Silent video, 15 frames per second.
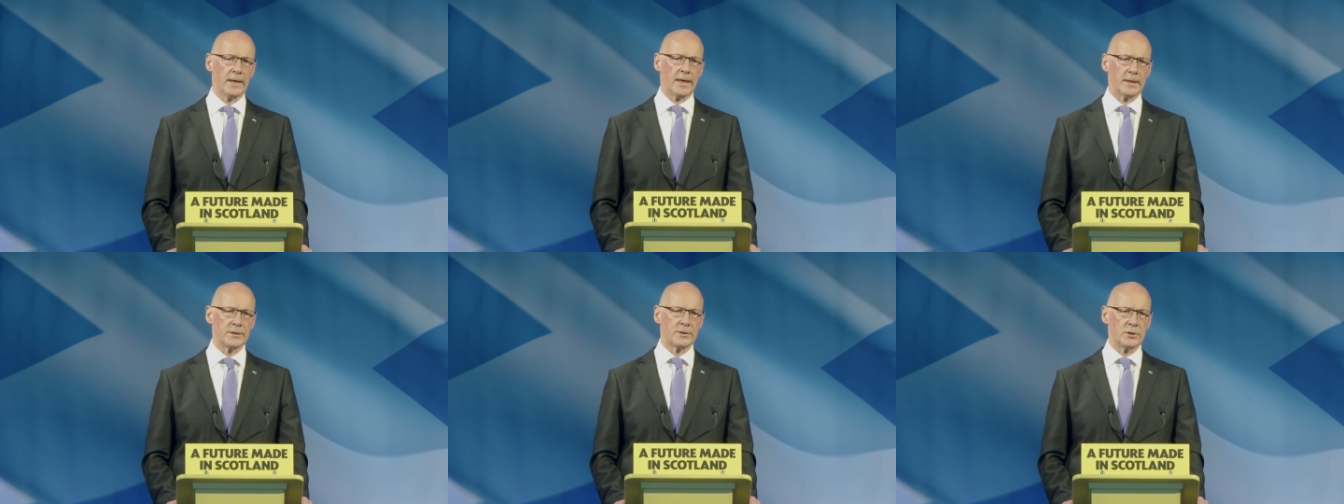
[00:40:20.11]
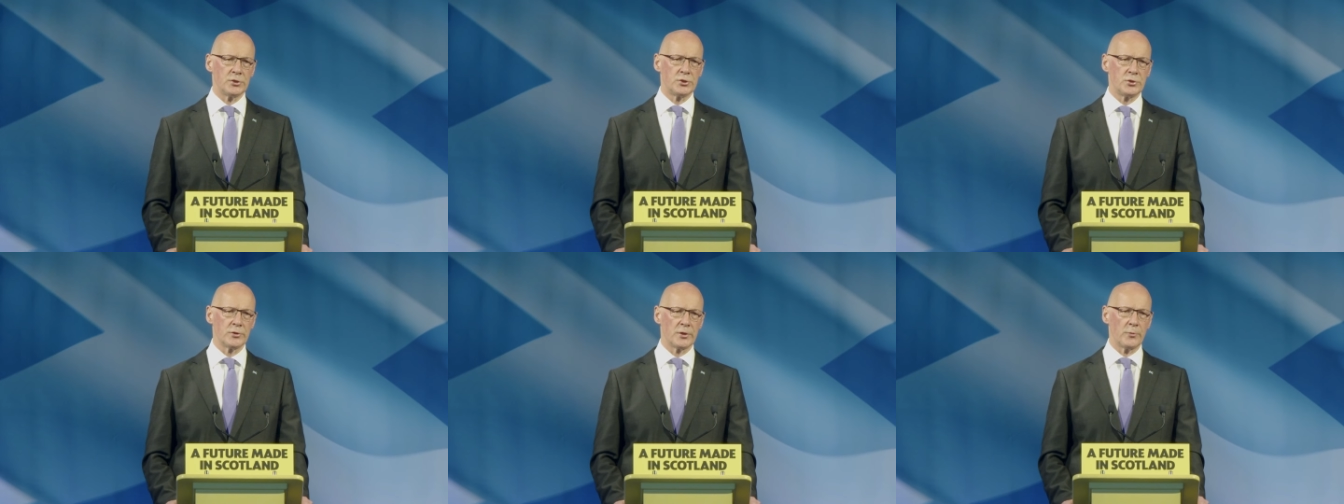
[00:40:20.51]
and to
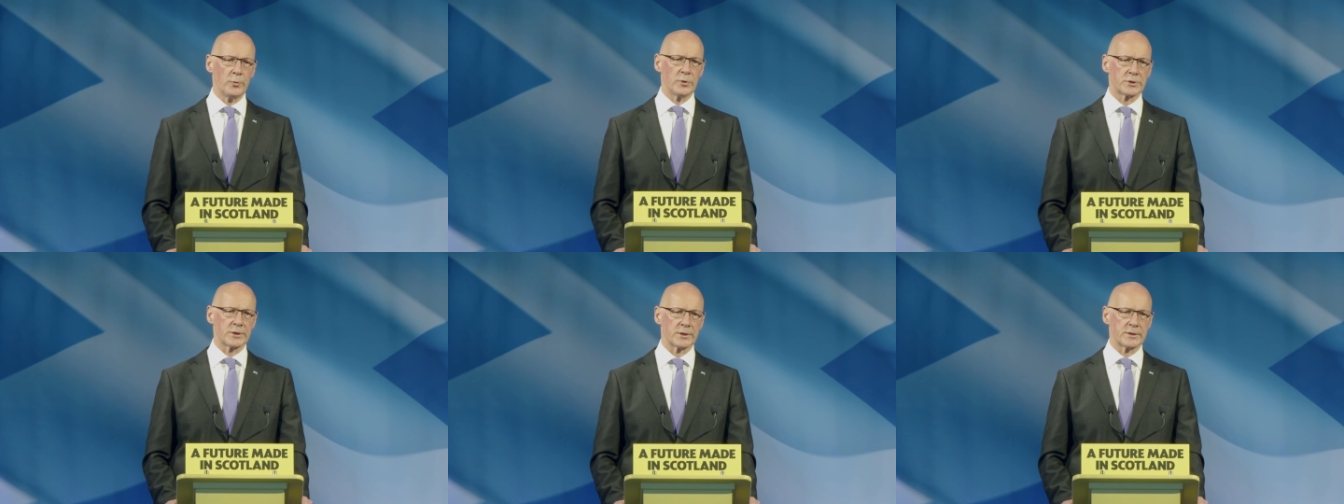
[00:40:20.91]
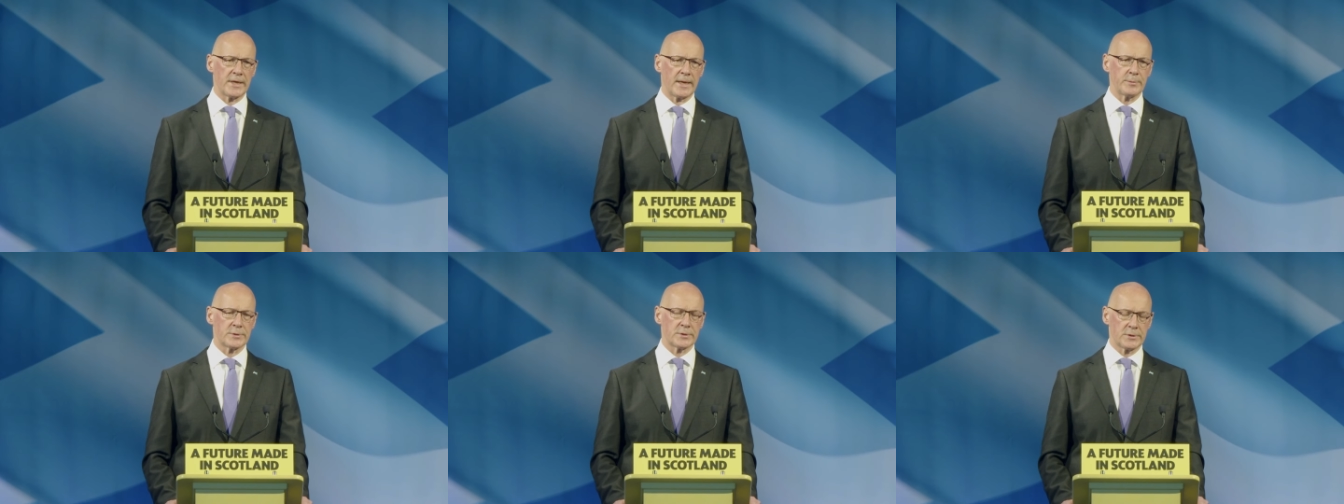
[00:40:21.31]
ensure that we're
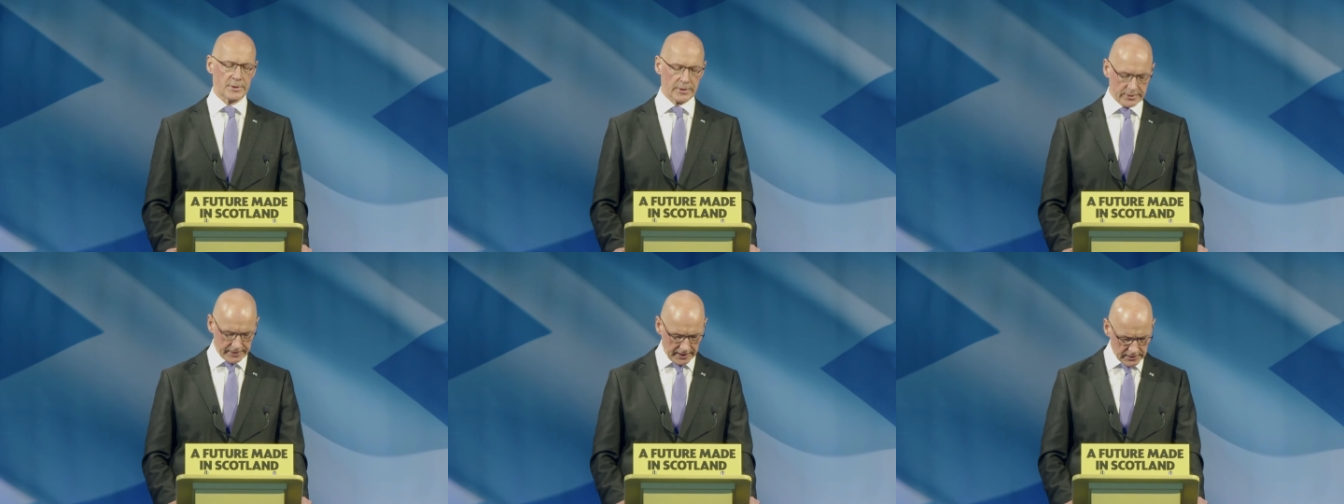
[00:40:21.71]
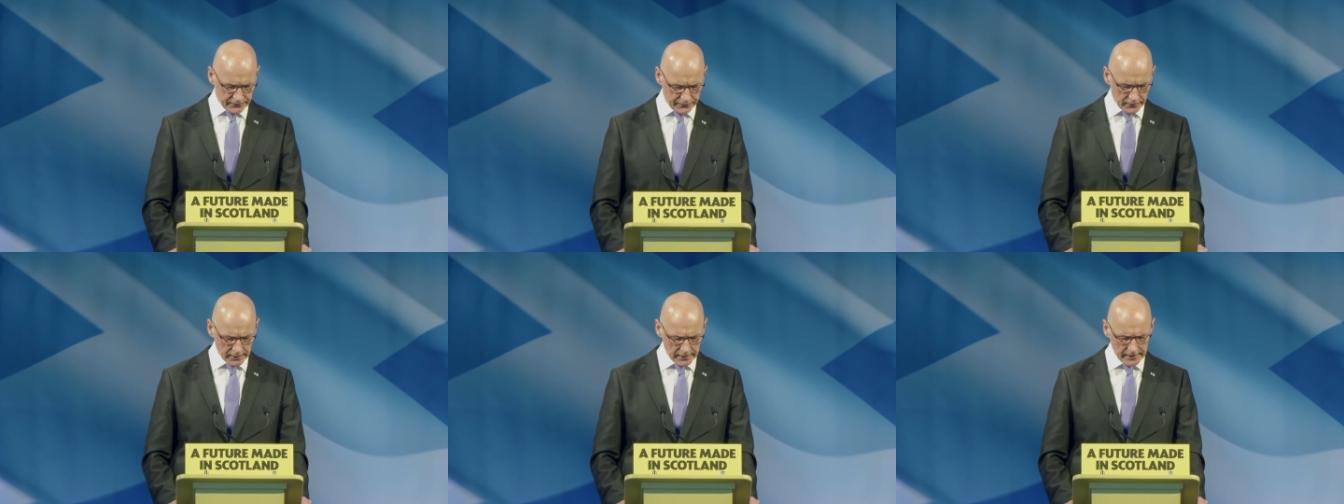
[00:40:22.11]

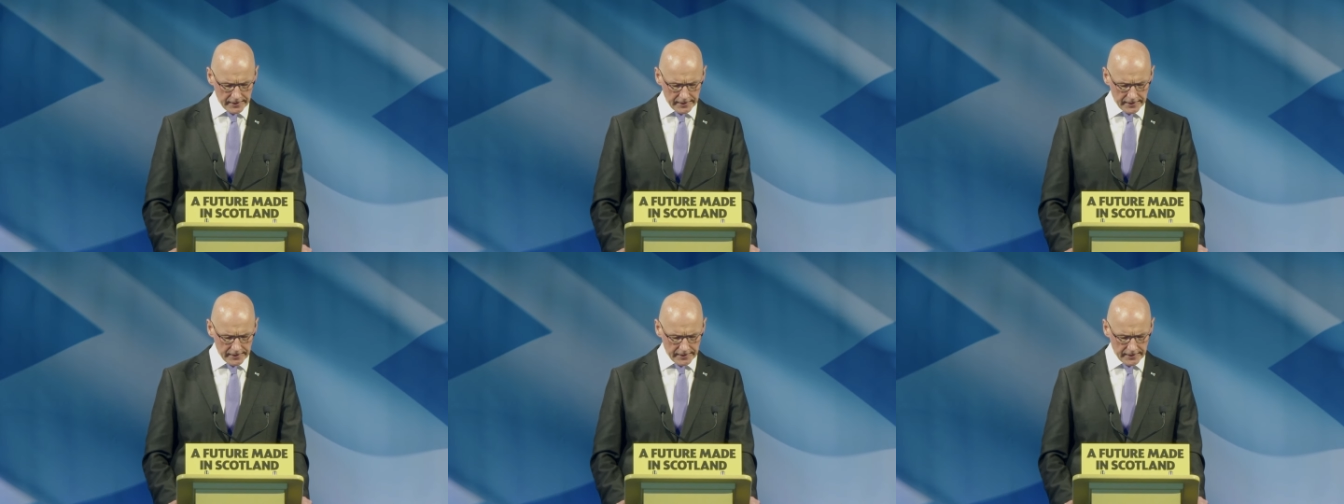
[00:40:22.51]
successful